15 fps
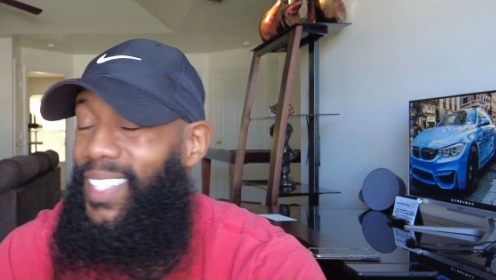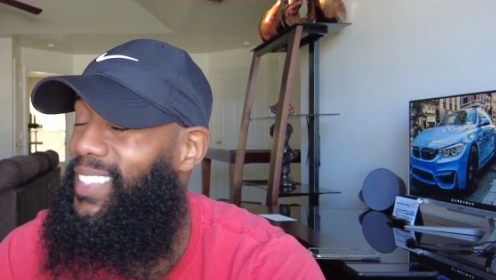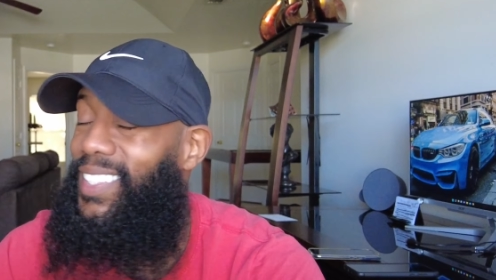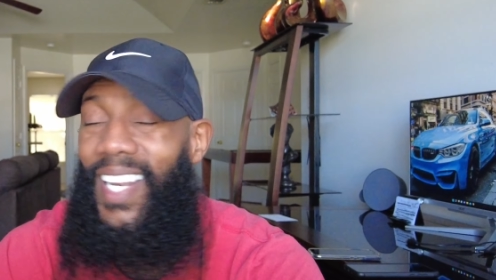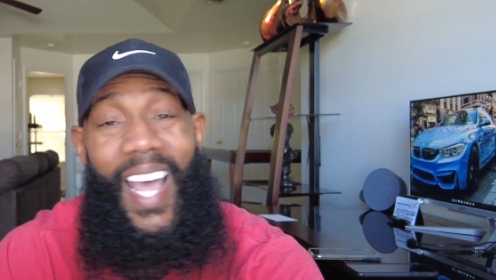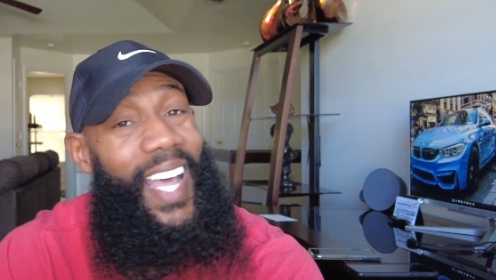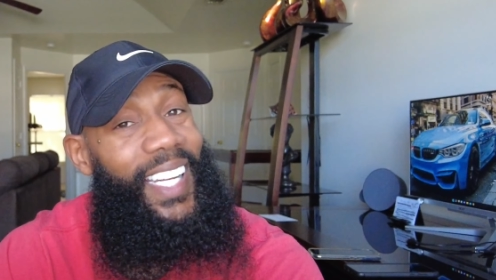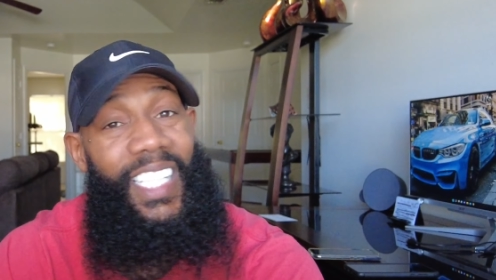it's
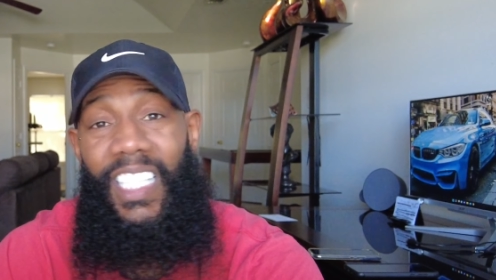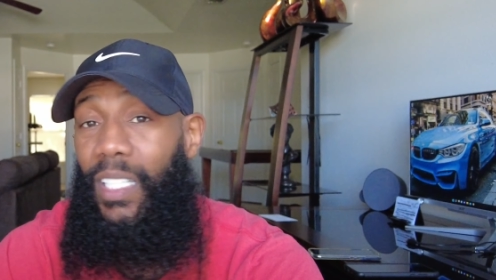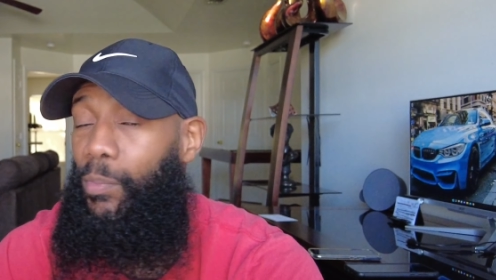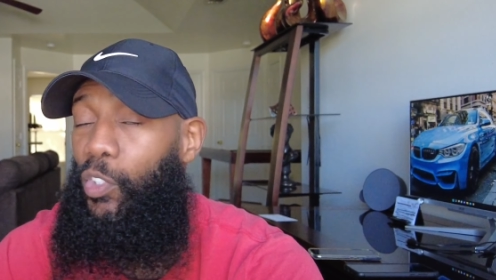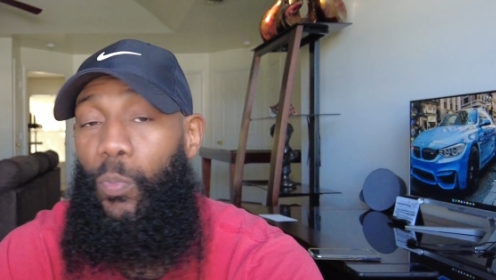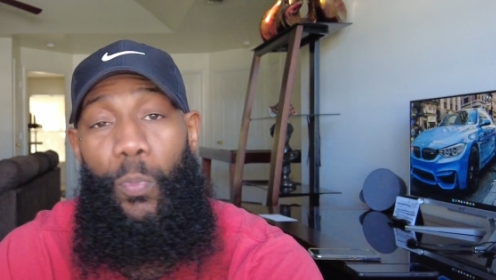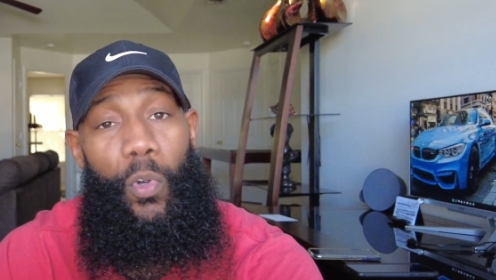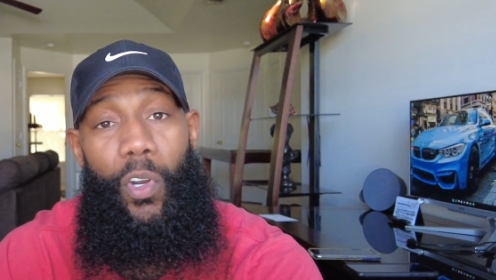not an M
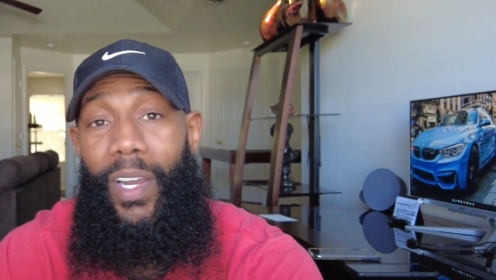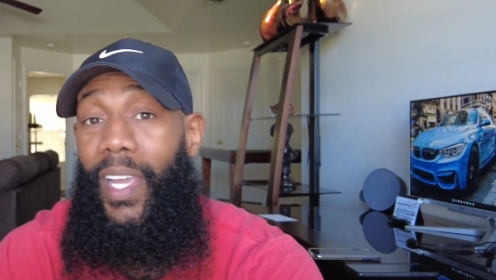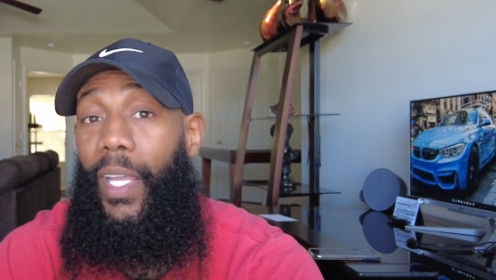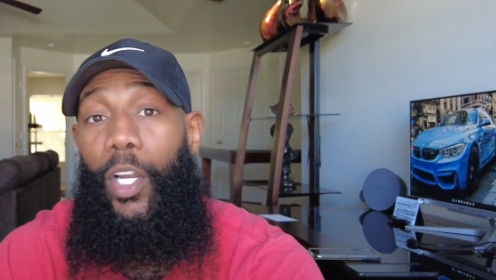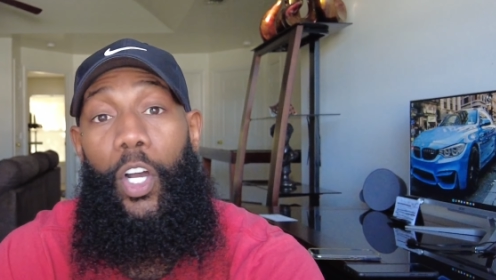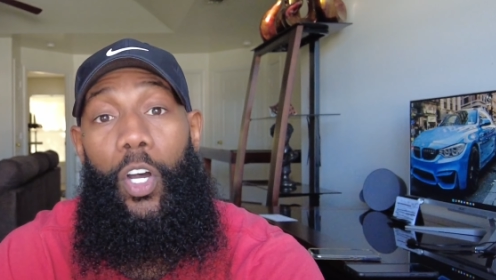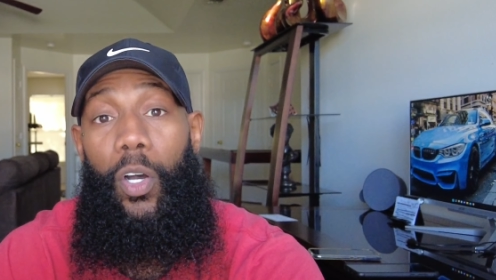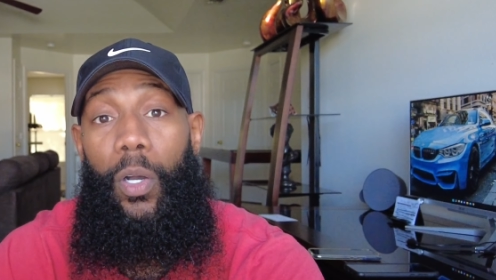Sport at
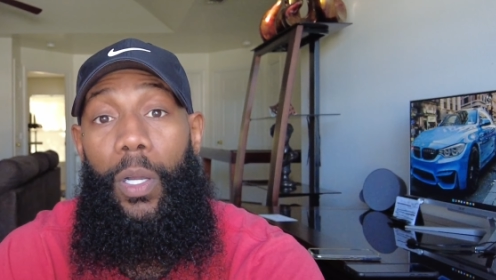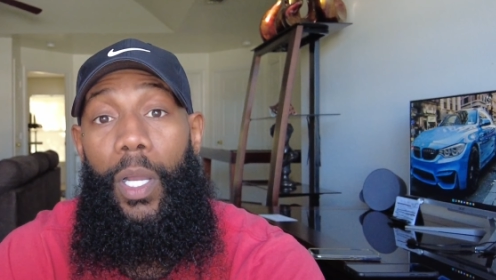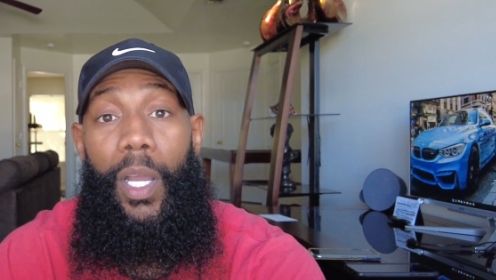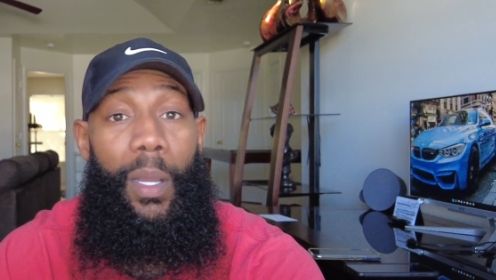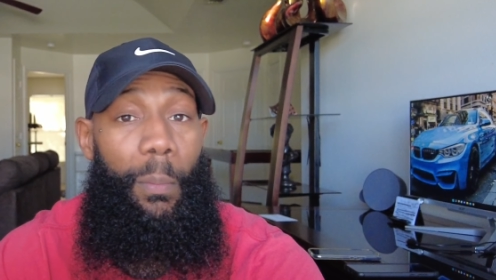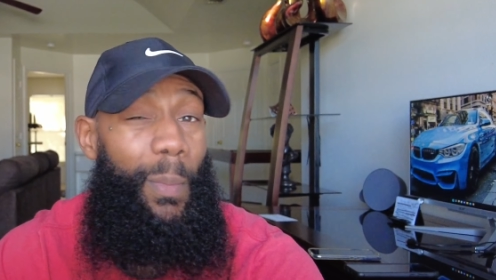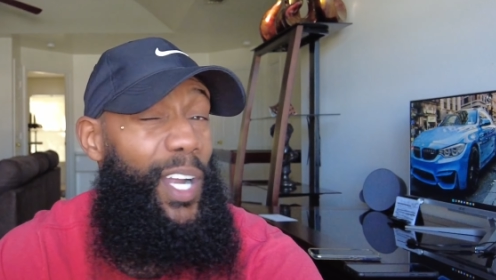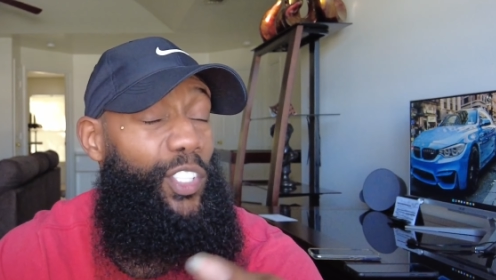all.
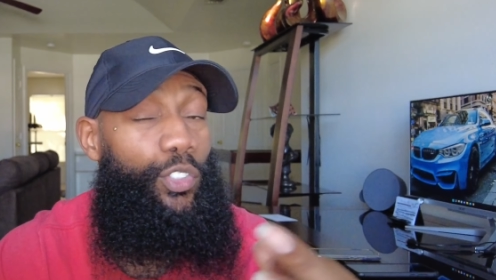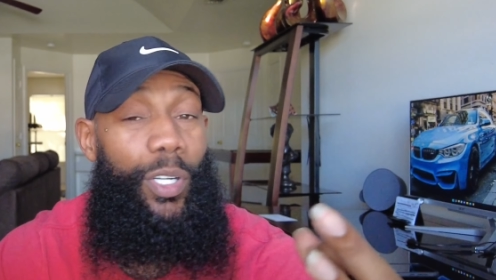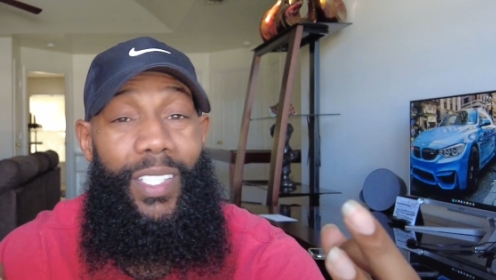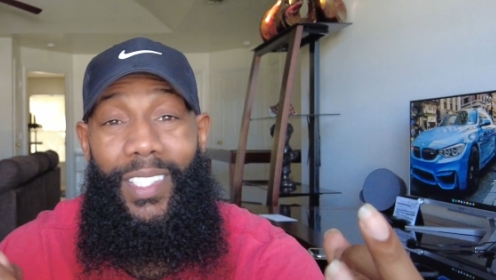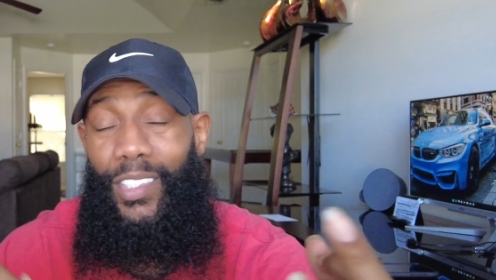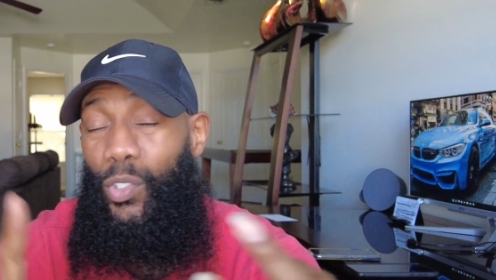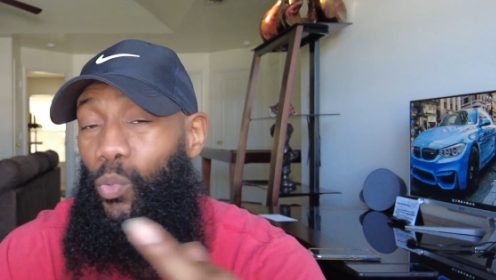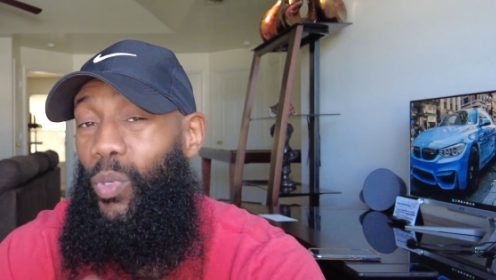My truck
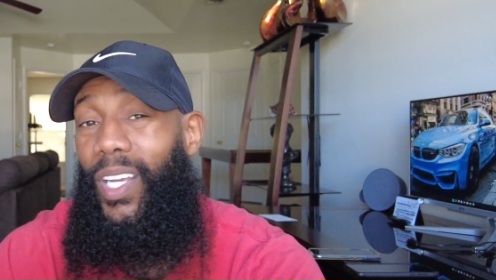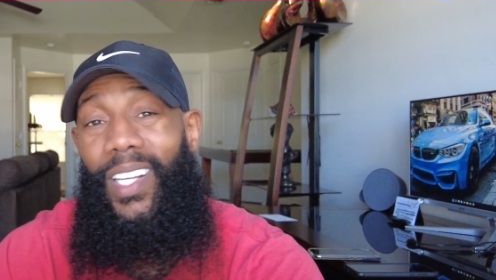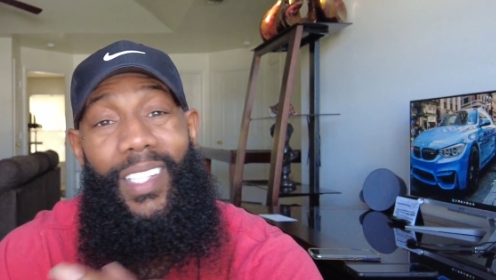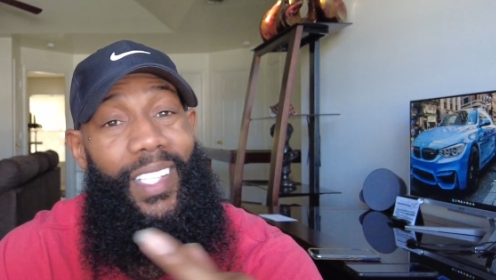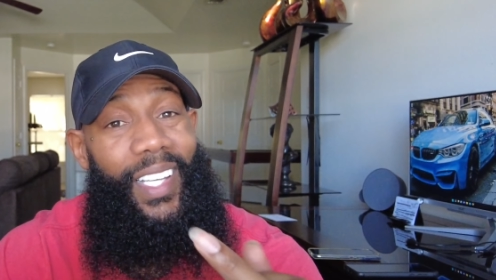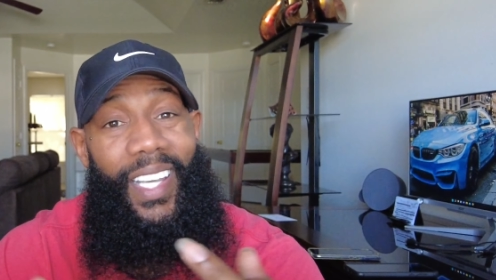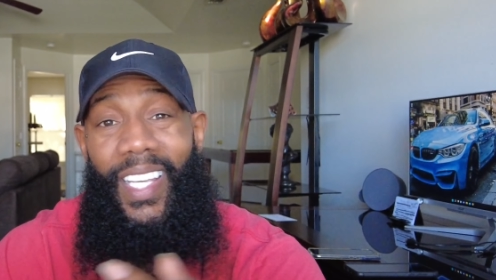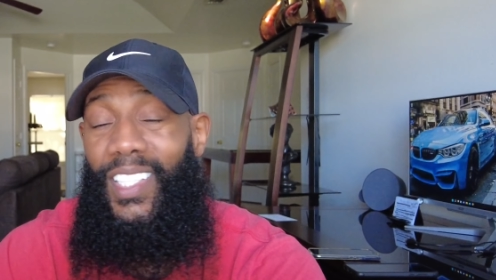is a
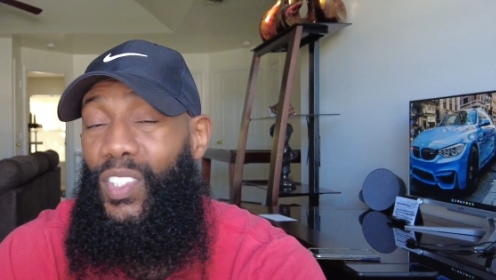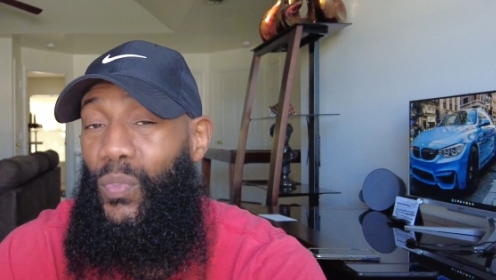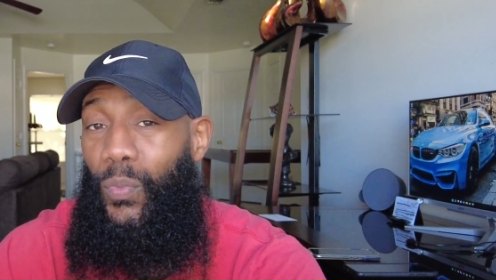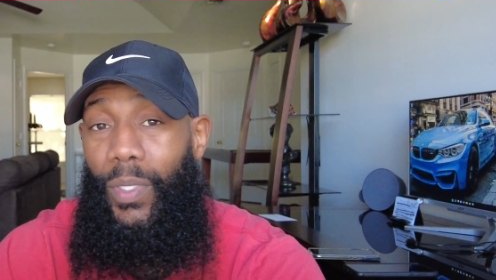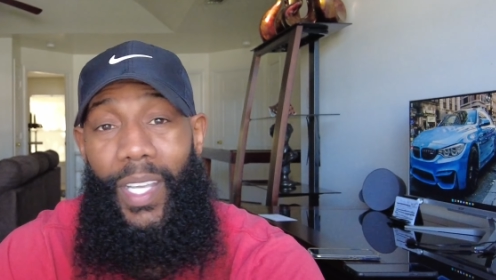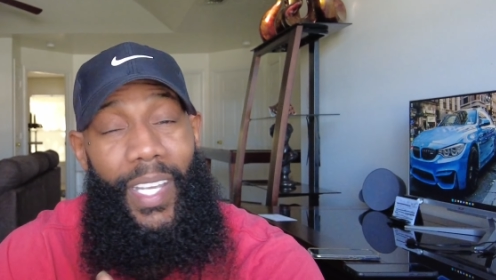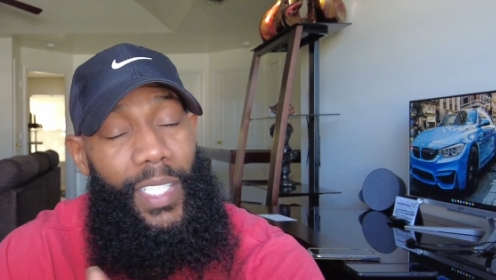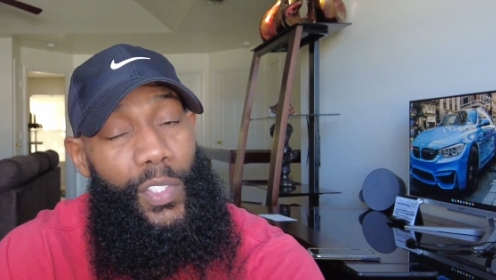regular
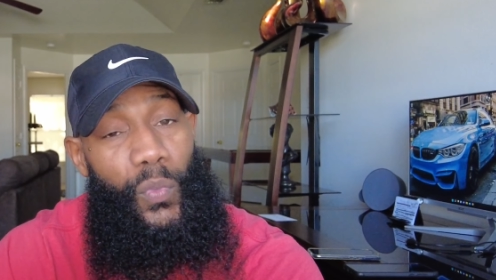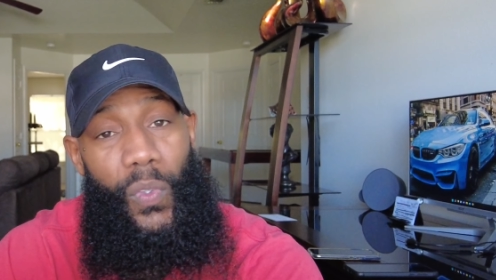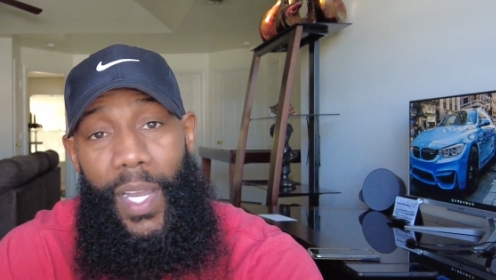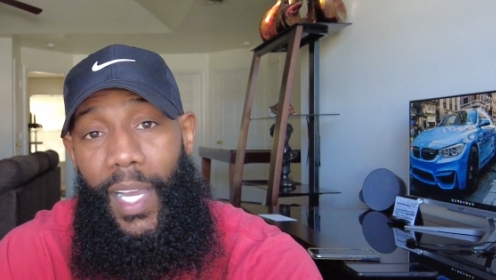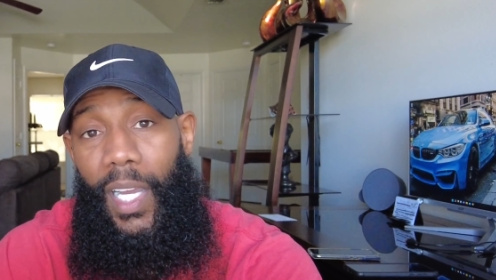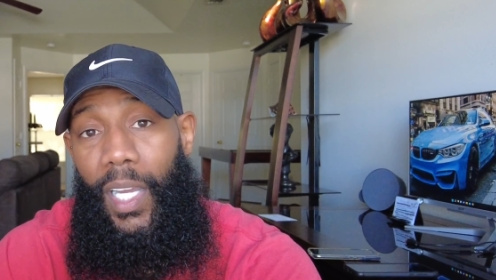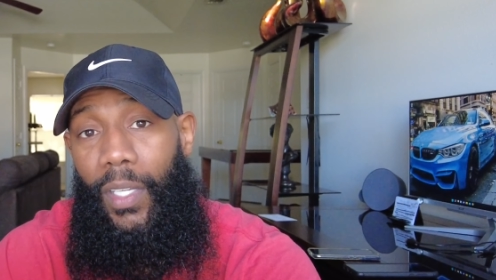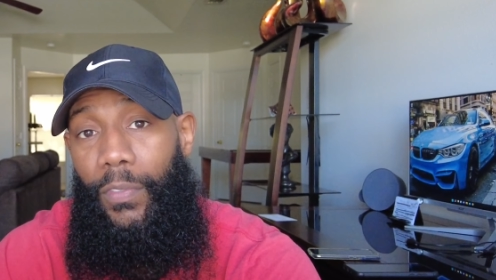
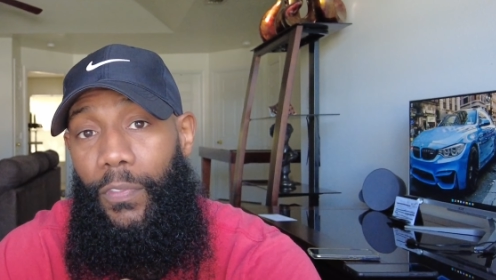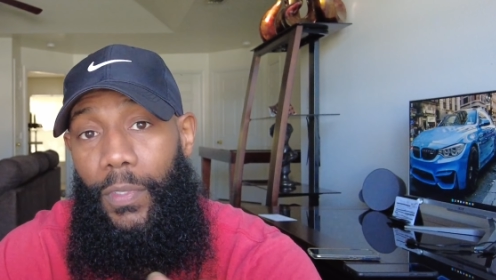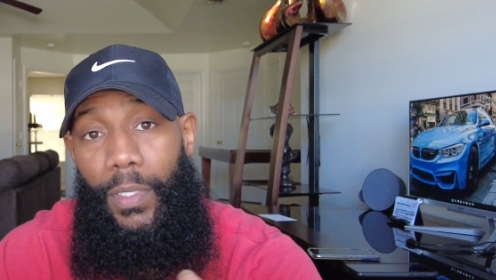X5